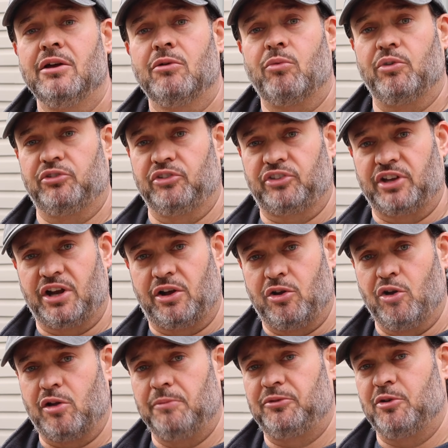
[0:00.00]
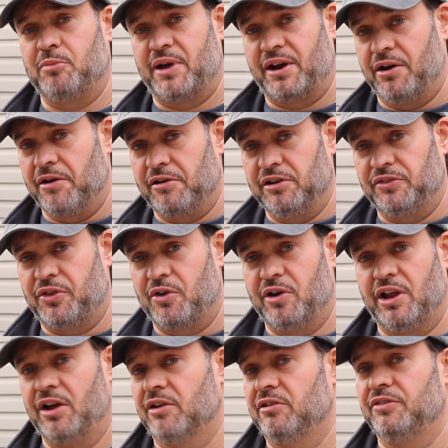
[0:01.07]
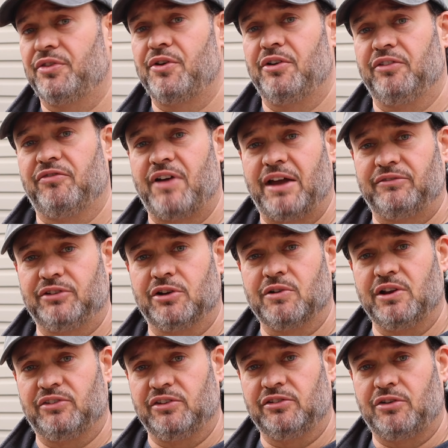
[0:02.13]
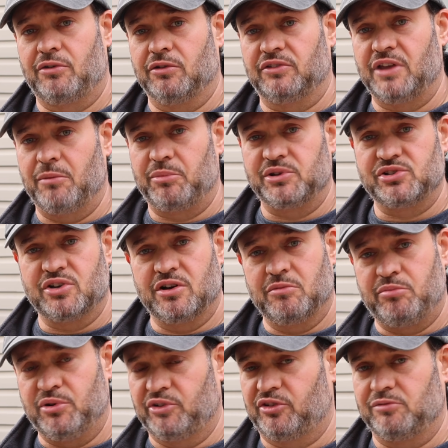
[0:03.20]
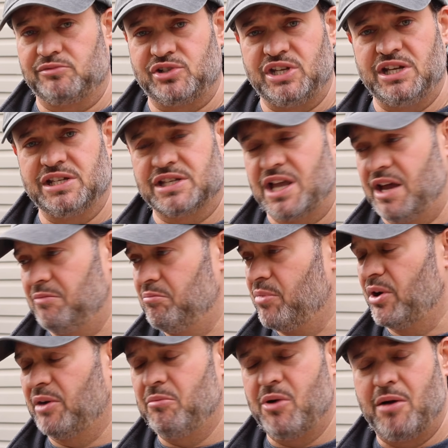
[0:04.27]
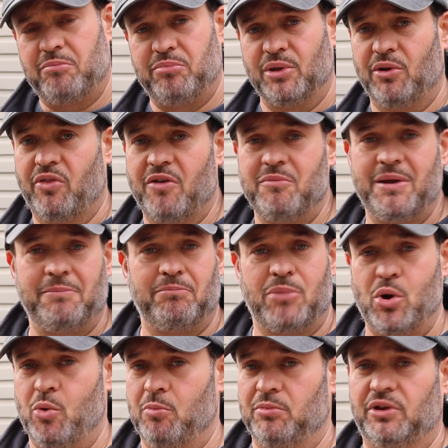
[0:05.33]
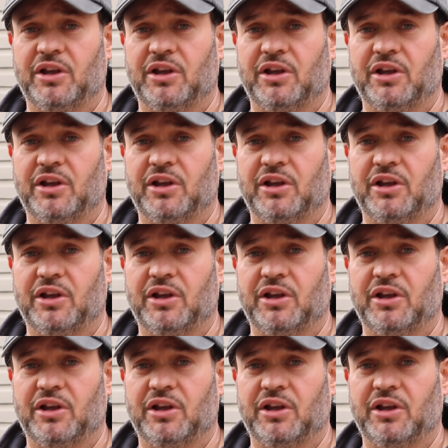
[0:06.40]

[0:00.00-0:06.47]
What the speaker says: We're just going to cook them to about 130, 135 degrees internal temperature, put some cheese on, butt them up, build them, and boom,